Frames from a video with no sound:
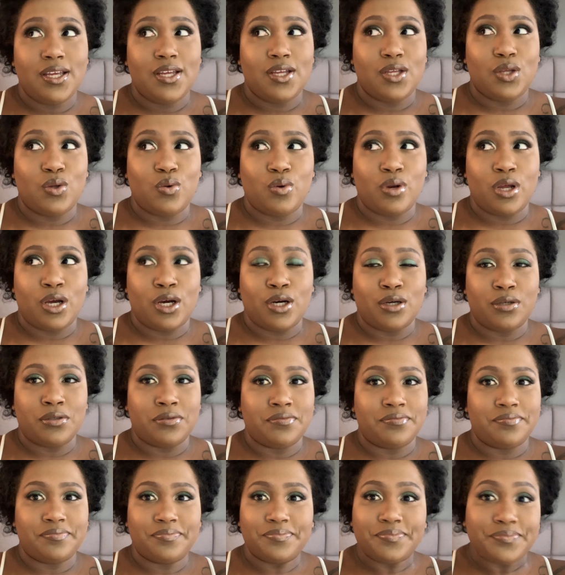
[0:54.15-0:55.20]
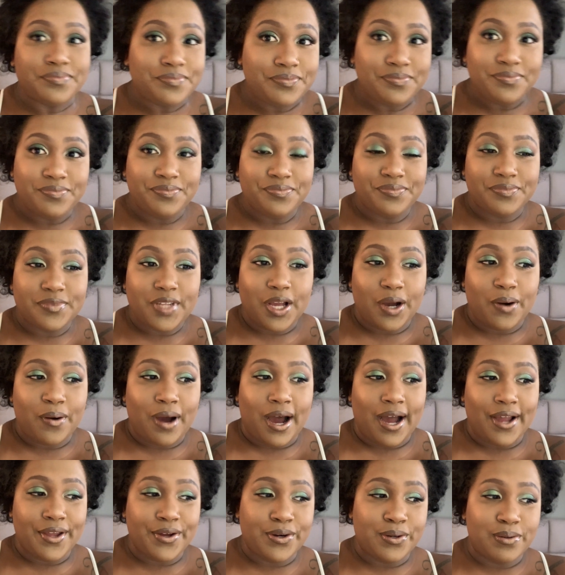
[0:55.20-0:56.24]
you know,
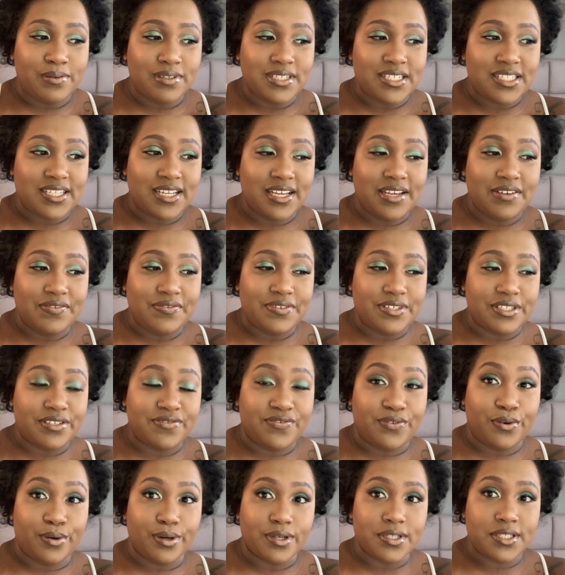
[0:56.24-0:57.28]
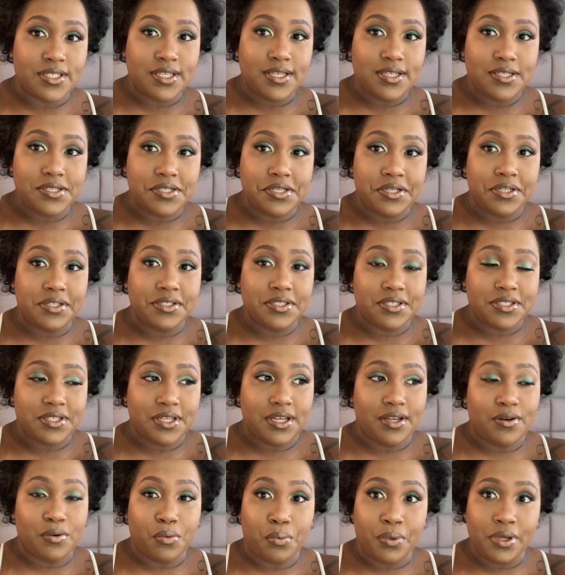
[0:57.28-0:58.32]
Ohio wants to give us 4 seasons
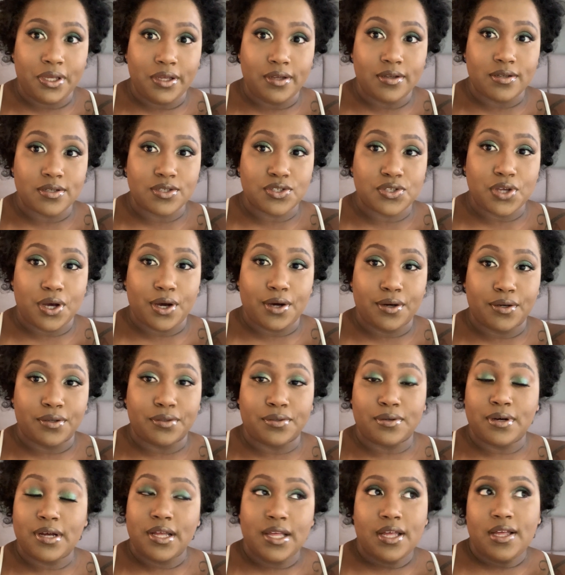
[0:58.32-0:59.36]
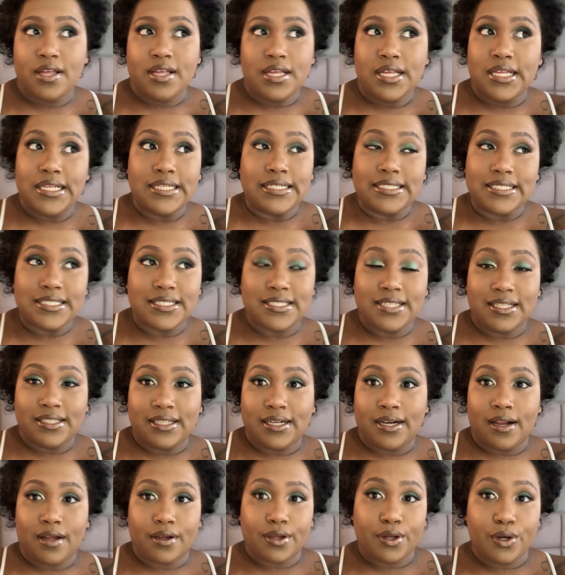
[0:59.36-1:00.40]
in a week, so there's nothing
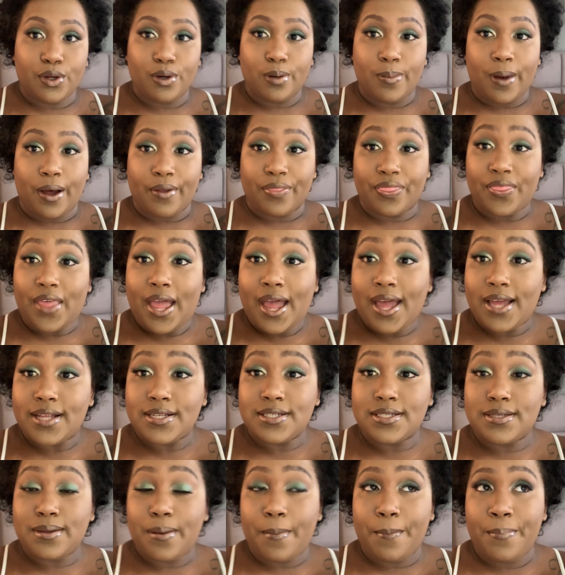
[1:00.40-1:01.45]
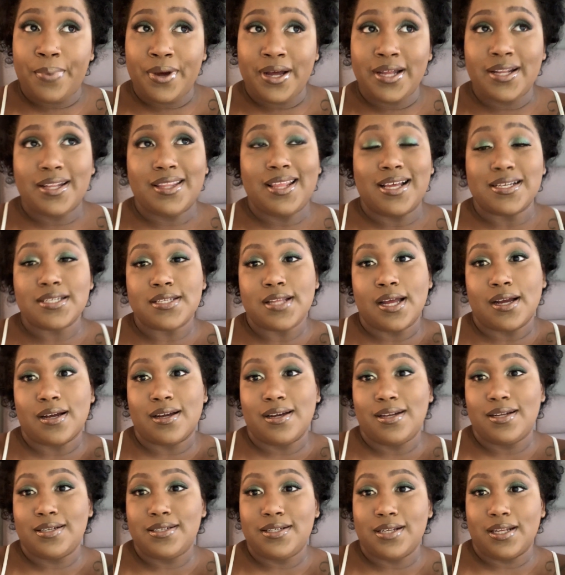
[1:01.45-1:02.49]
I can do about that, but that's not
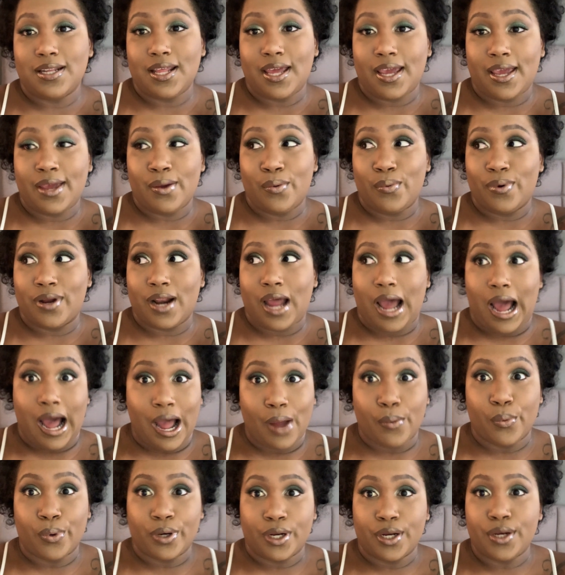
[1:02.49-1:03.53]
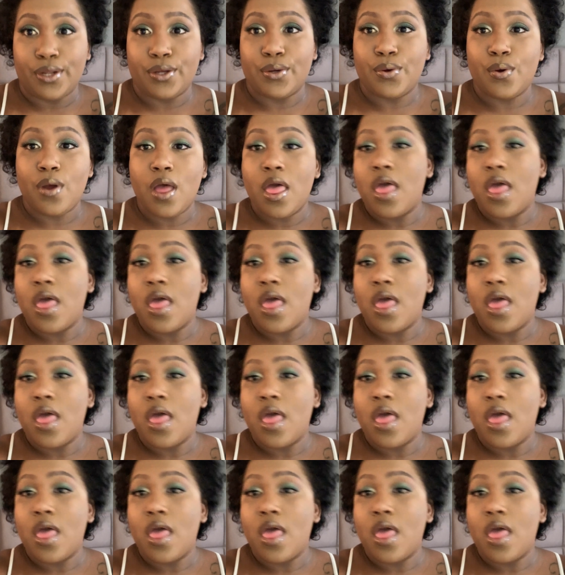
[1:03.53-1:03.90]
gonna delay what I wanna do.